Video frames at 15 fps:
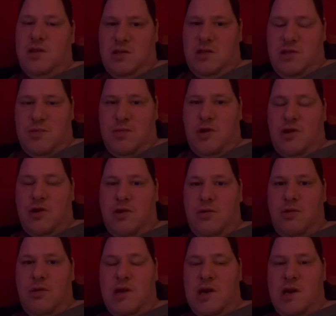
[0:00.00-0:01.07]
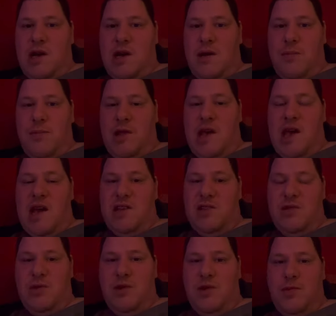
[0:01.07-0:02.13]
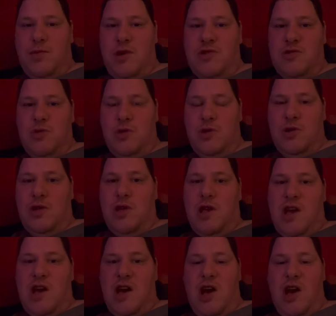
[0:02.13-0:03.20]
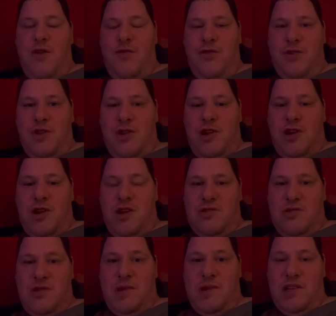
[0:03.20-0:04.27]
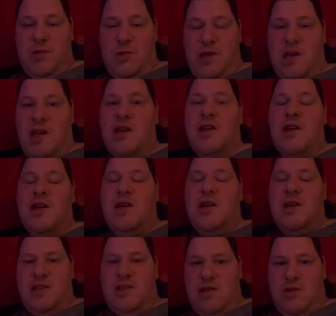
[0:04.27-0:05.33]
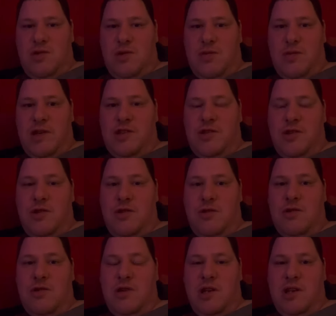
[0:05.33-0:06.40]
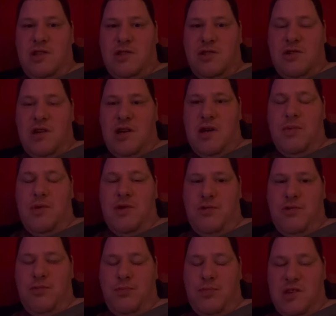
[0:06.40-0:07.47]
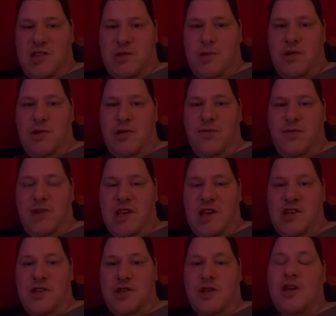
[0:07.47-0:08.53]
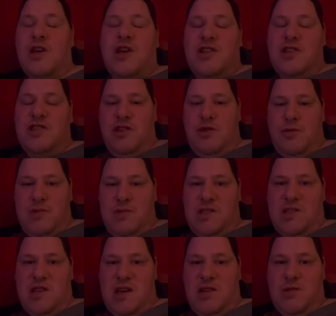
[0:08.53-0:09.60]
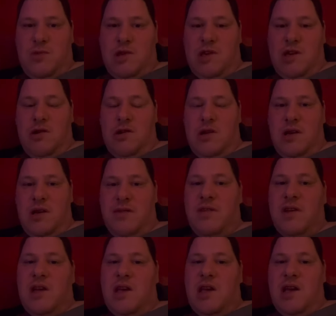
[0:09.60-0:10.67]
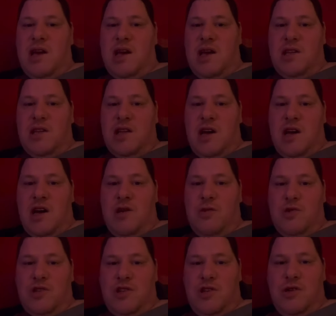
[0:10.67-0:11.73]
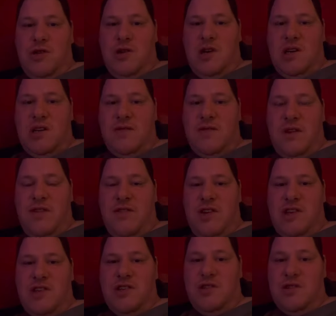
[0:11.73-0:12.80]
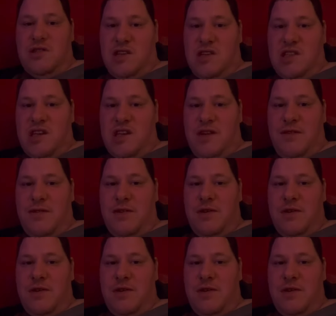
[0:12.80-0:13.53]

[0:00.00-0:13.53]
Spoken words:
tomorrow. Yeah, so I'm going to post one. Hopefully another live stream next week. So make sure you like, subscribe, press the bell notification so you don't miss that when I go live. And I will see you guys very, very soon. Stay safe,